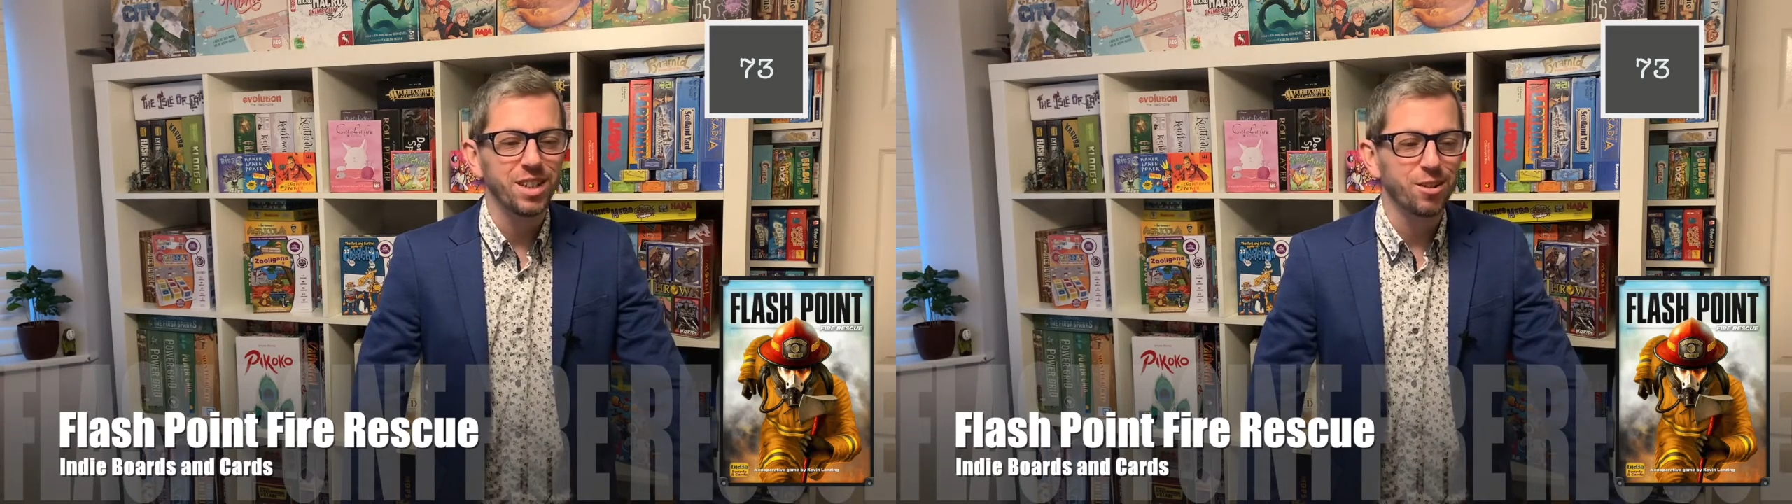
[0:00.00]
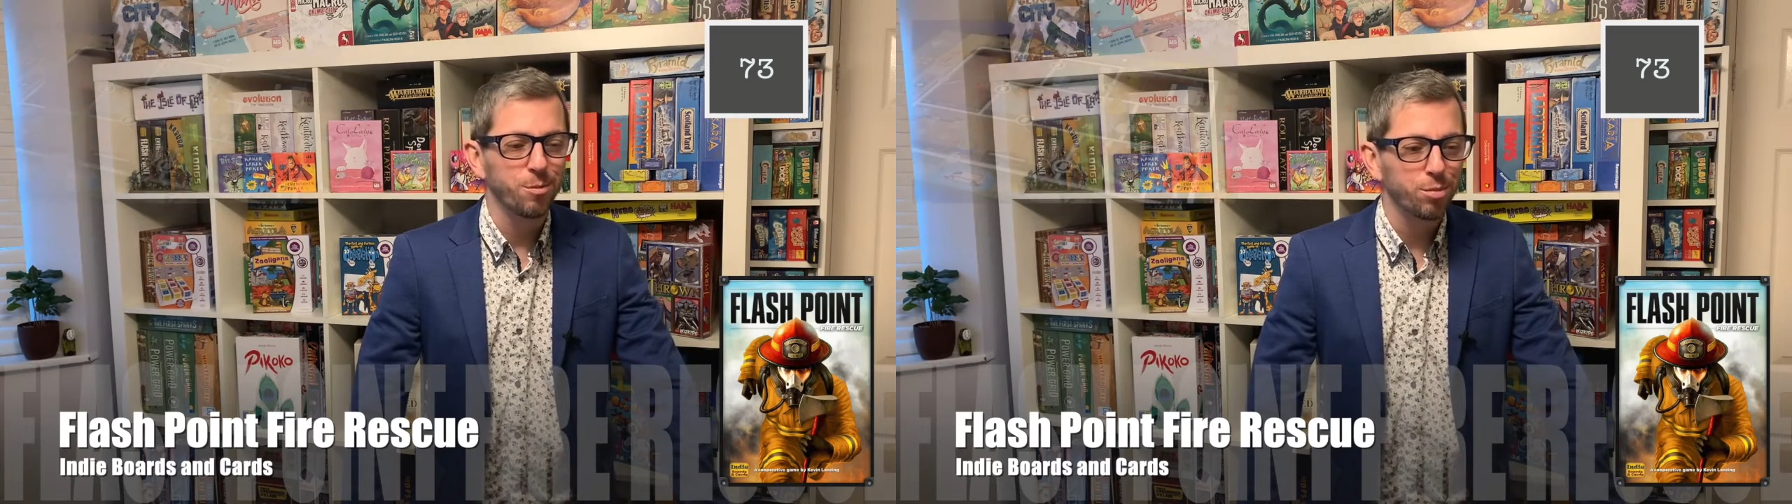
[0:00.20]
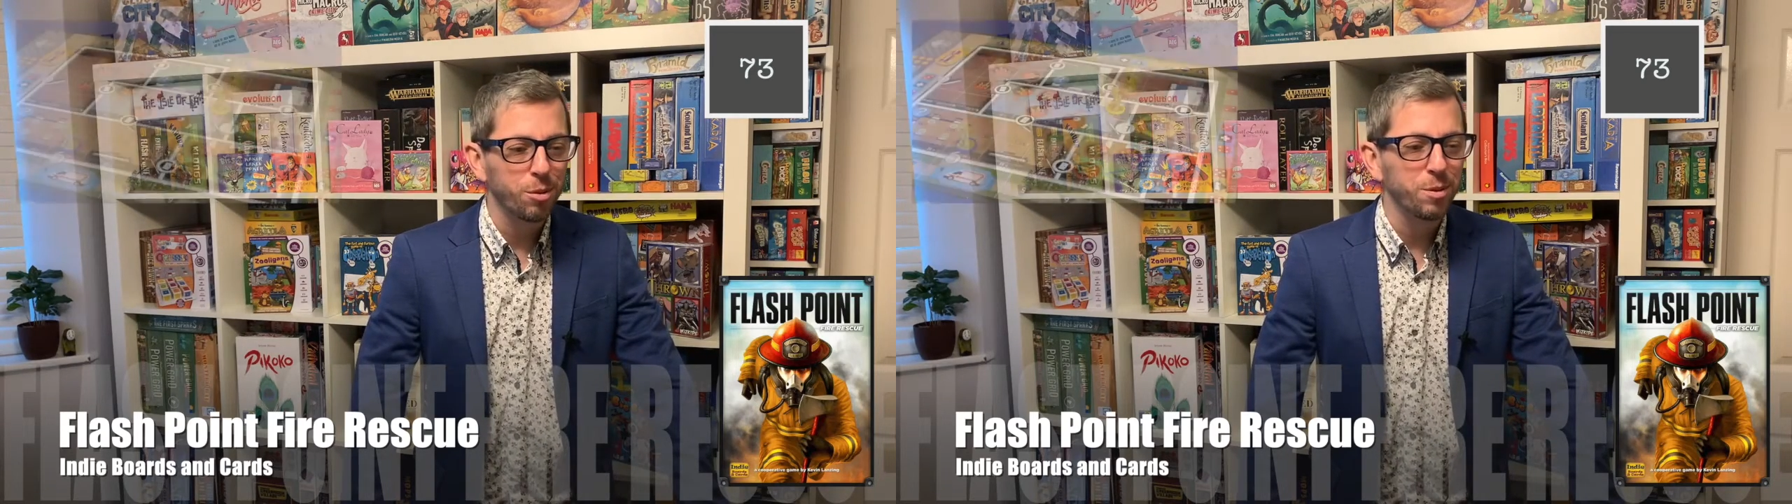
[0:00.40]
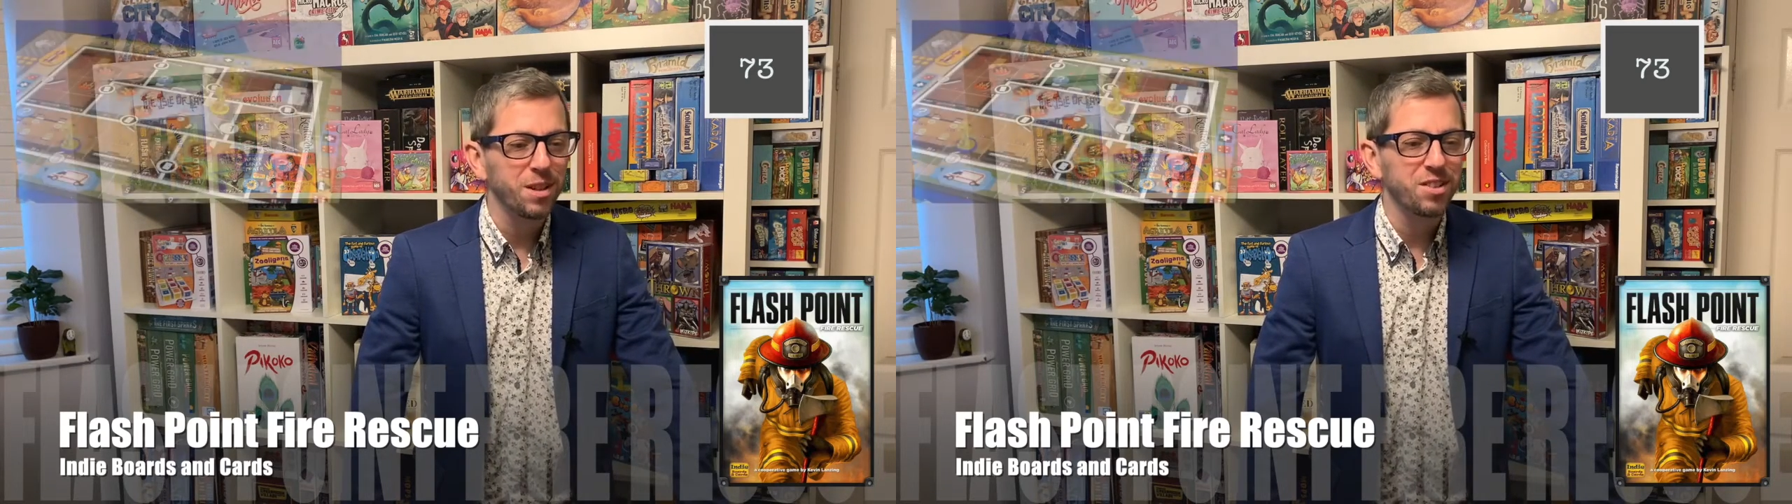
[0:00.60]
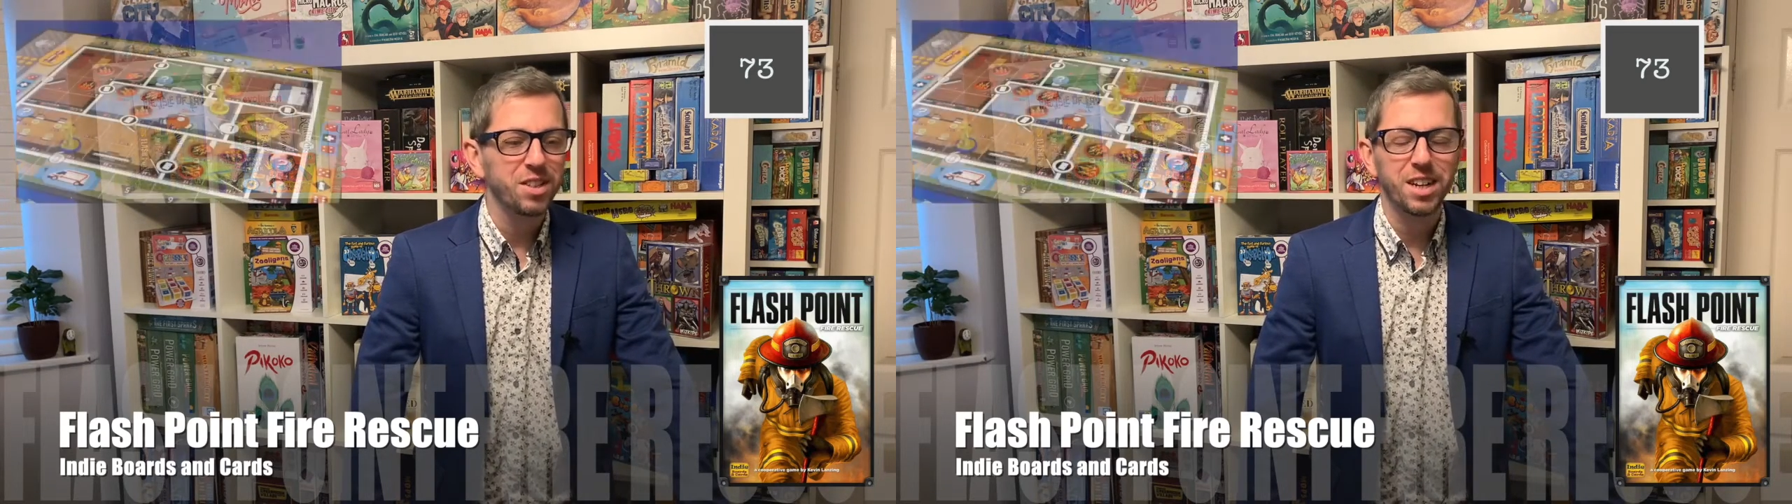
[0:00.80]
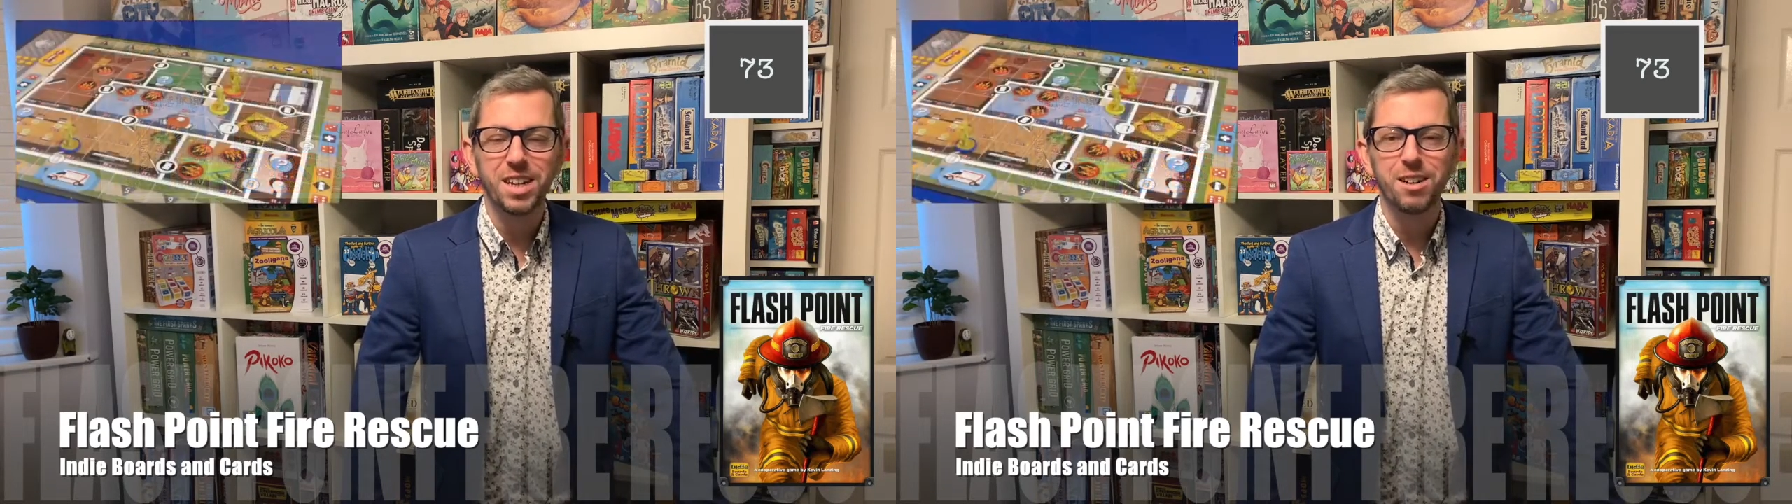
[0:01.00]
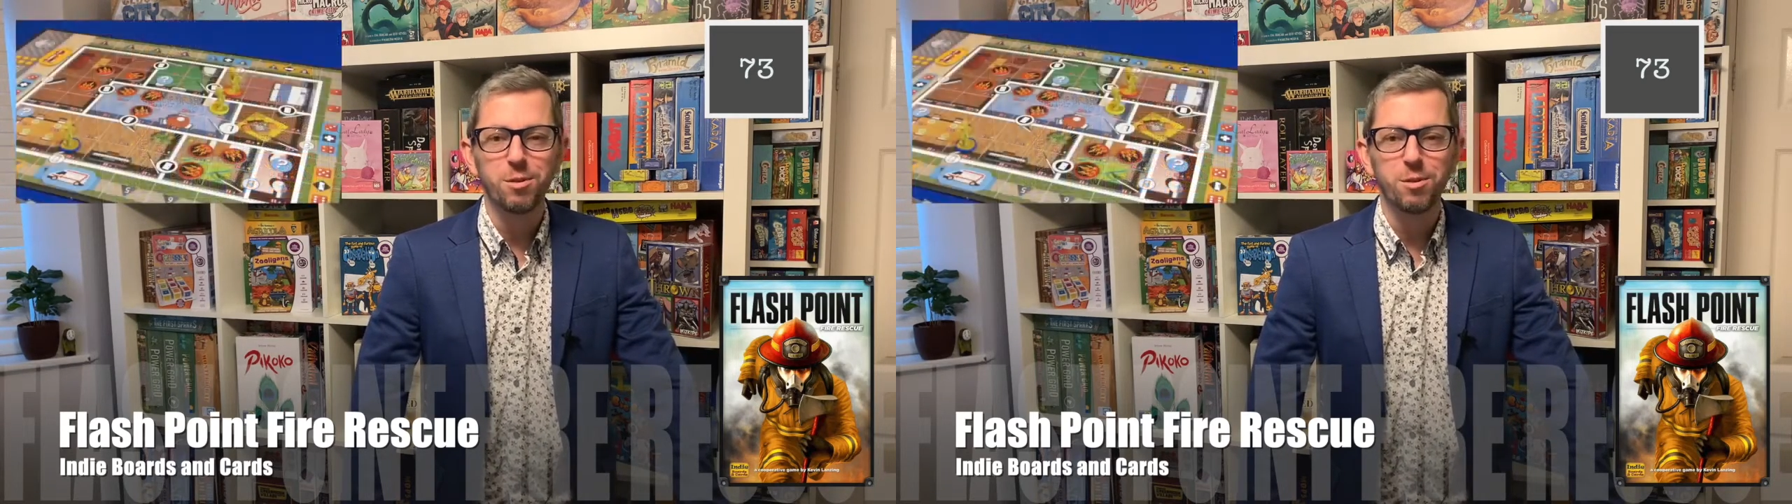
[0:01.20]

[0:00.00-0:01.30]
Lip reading: I got properly stuck in.